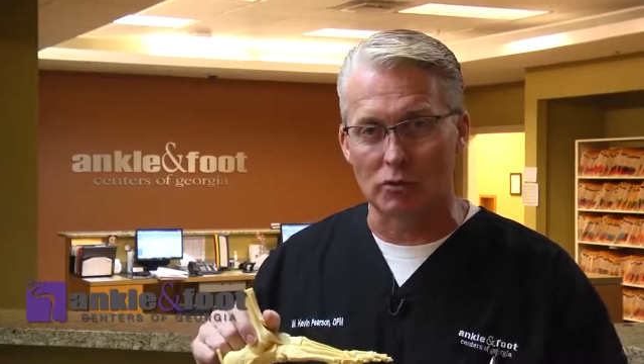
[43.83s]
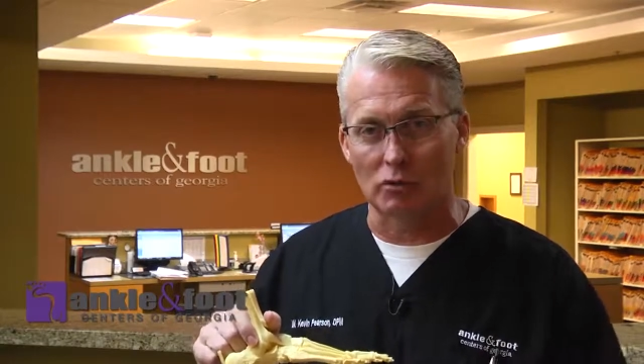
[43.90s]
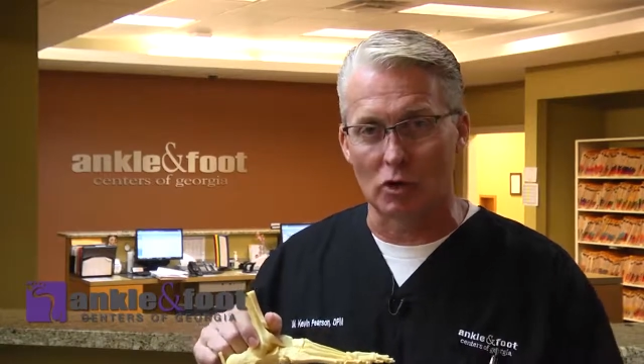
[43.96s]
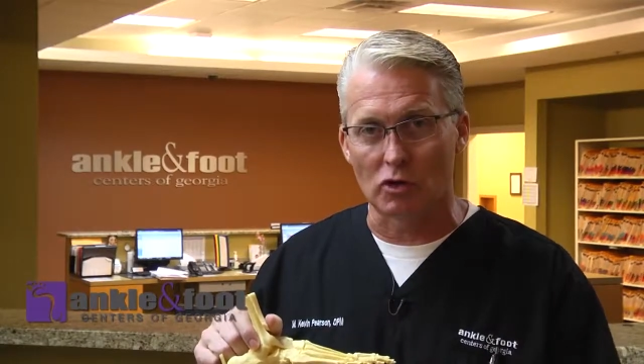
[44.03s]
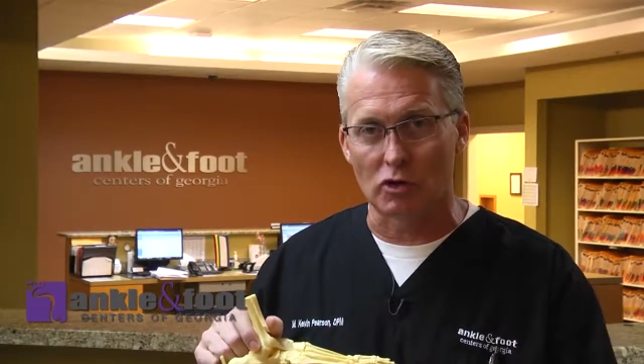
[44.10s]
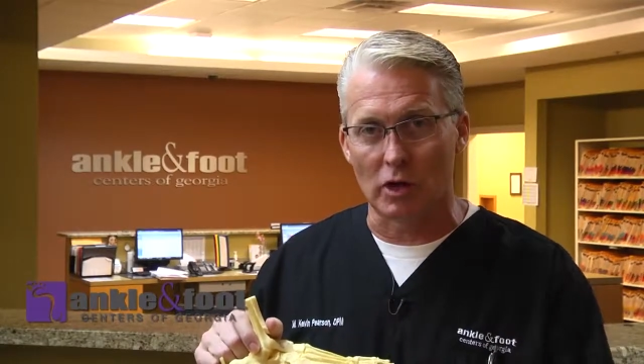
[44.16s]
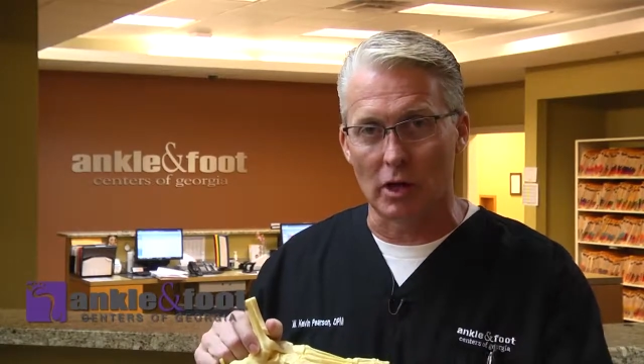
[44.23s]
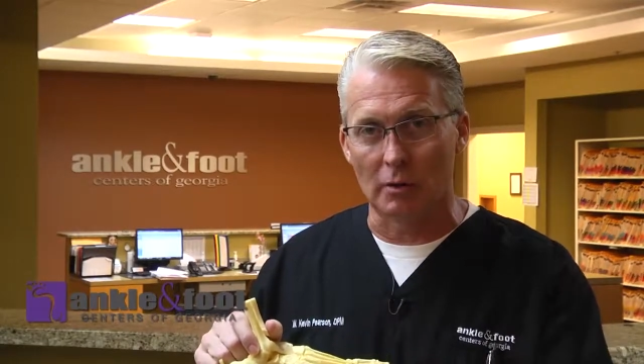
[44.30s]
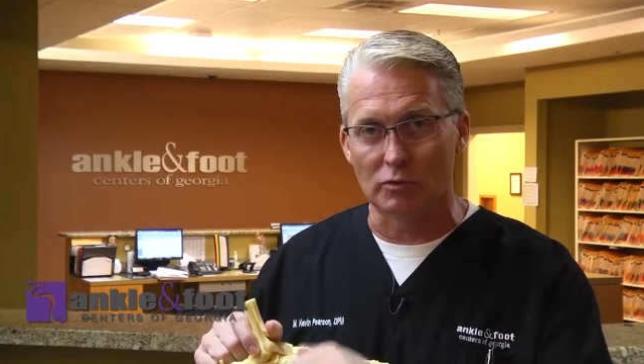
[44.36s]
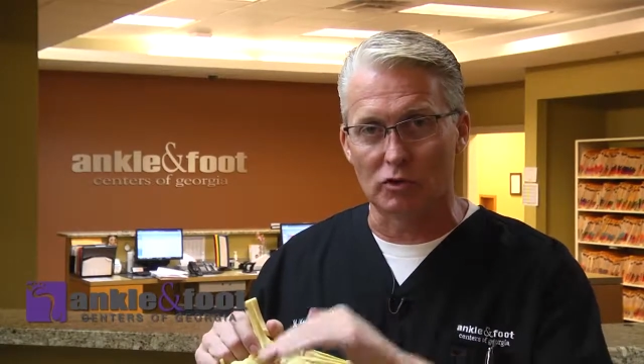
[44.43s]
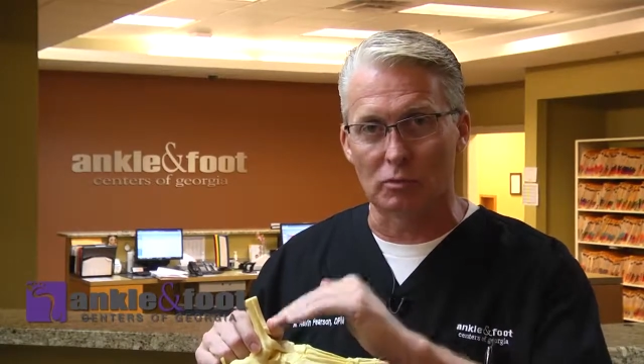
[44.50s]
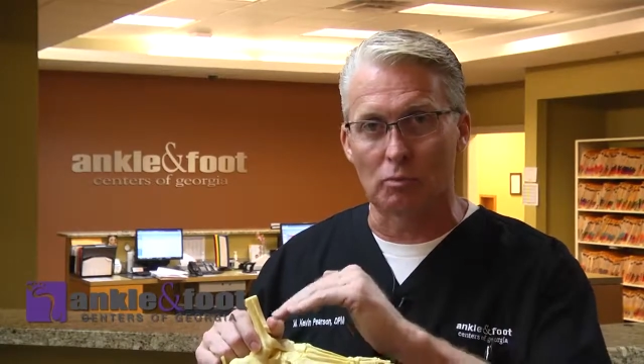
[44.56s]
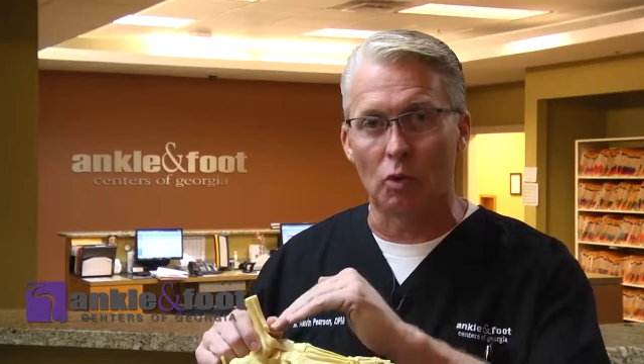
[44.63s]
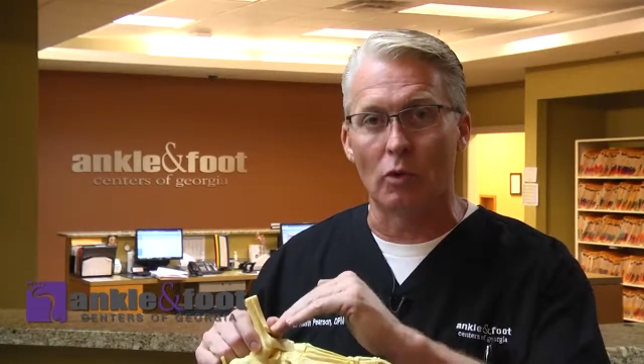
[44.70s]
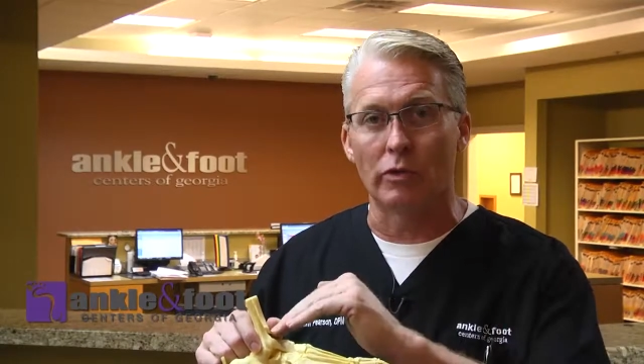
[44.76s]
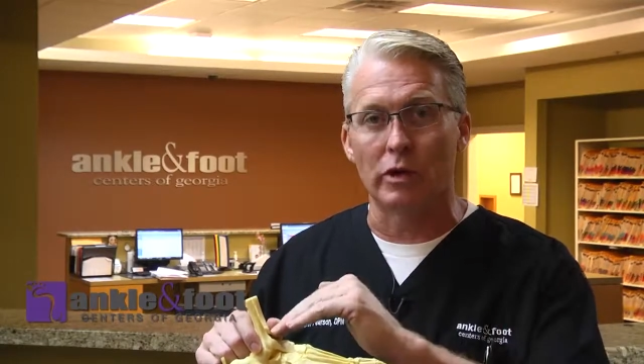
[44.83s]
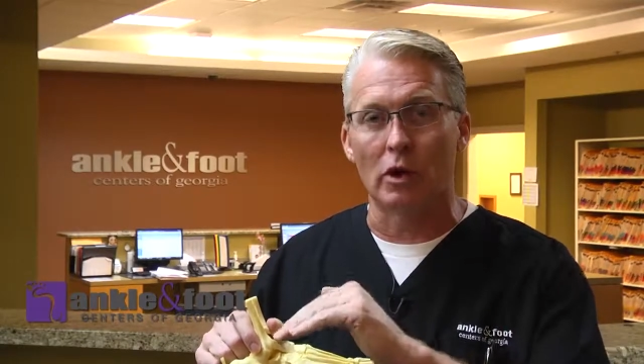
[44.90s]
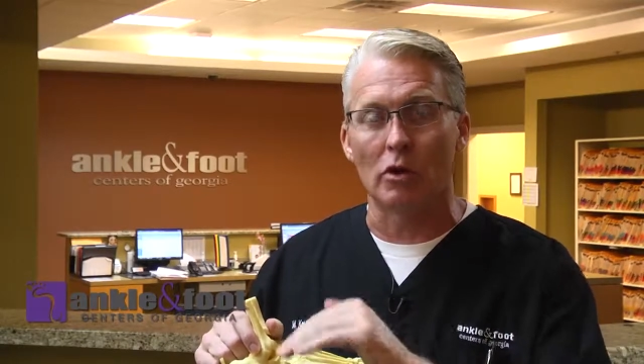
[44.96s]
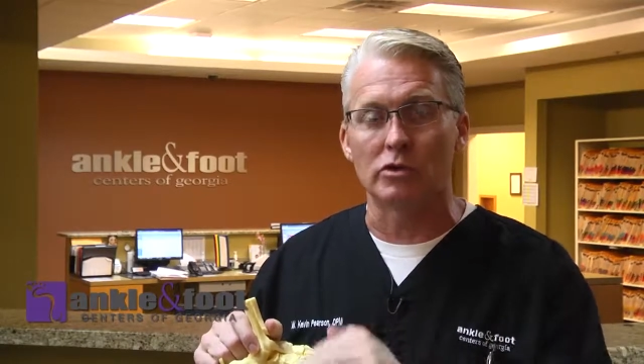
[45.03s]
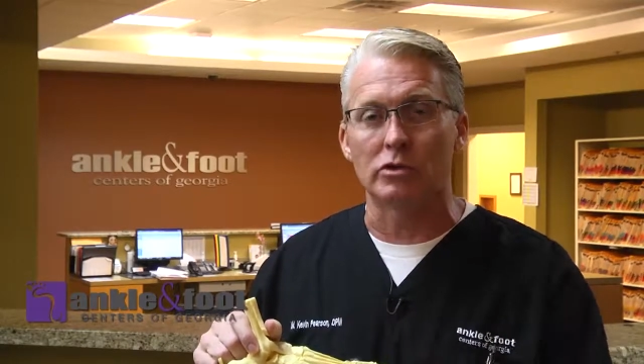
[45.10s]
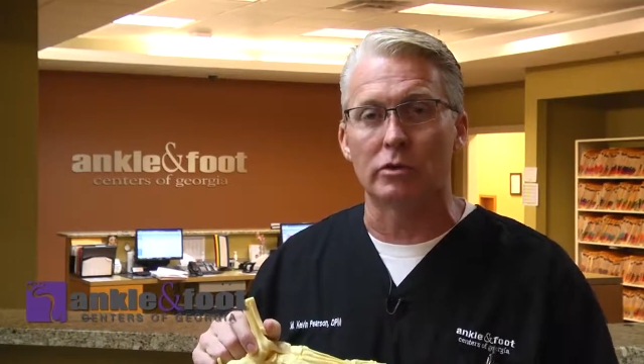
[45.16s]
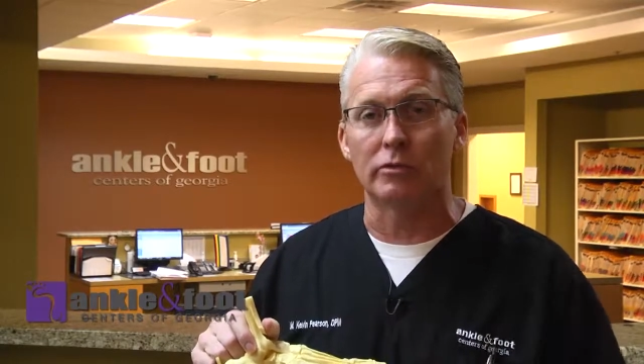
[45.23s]
structure to help support the
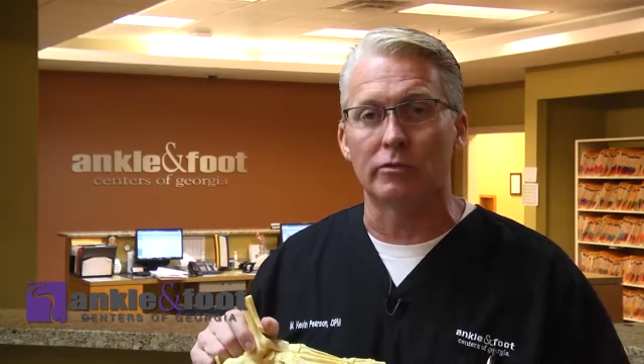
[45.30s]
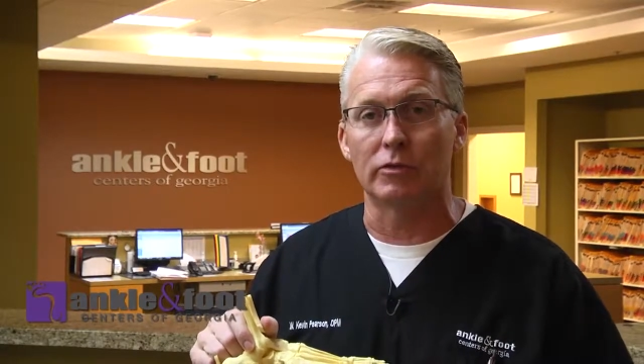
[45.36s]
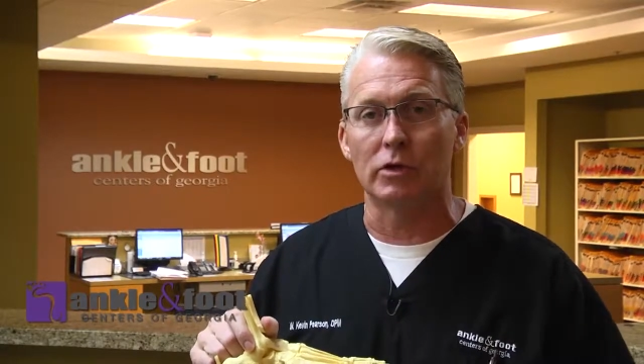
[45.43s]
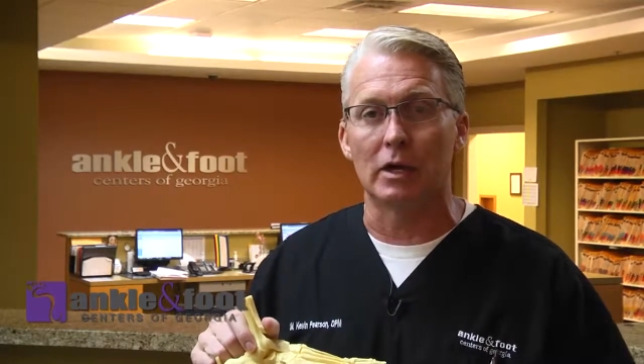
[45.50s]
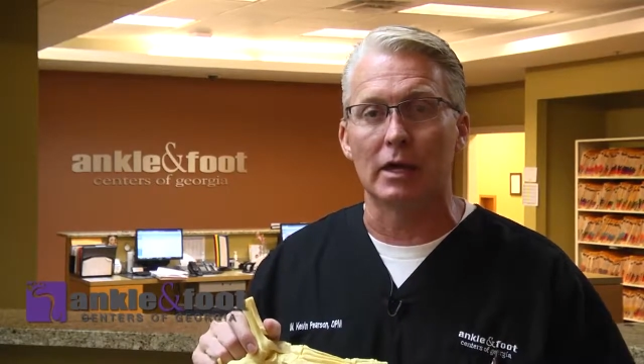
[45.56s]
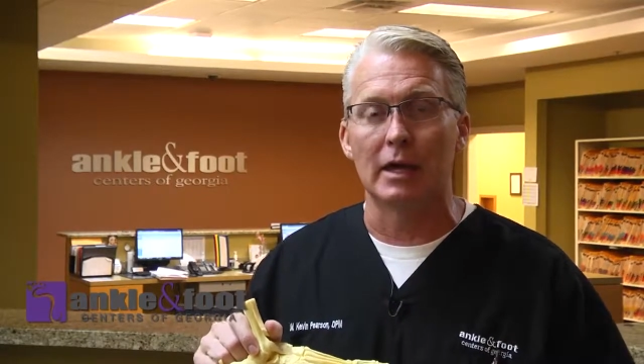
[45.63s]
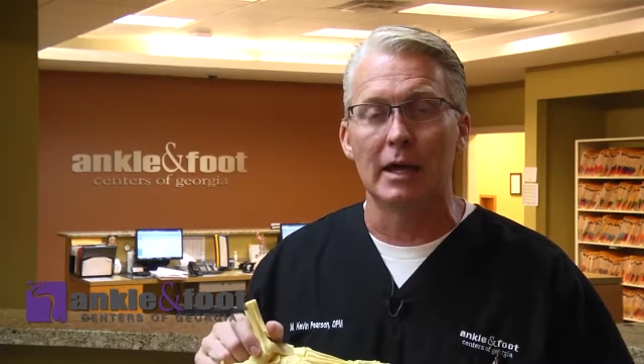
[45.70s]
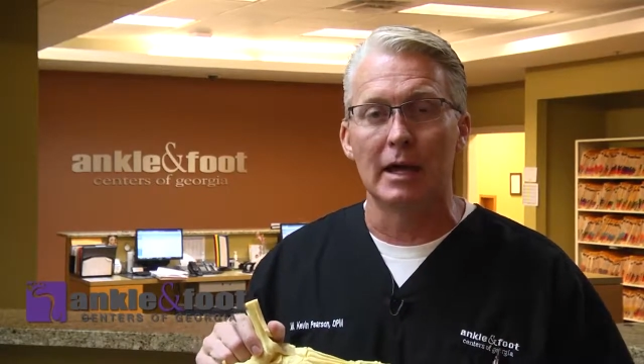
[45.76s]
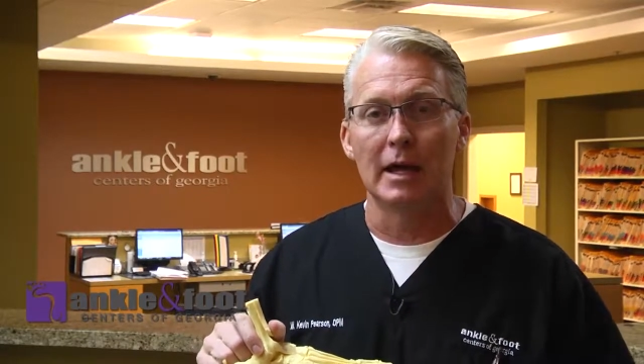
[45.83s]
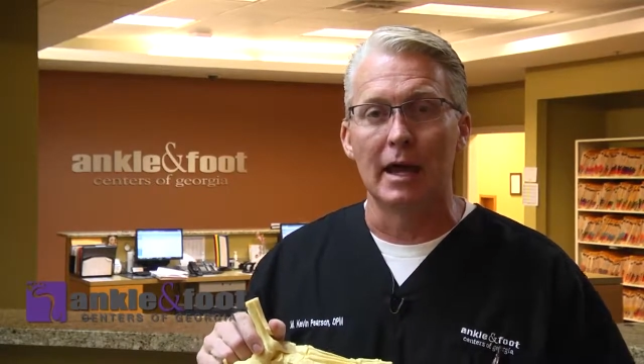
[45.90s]
arch of the foot.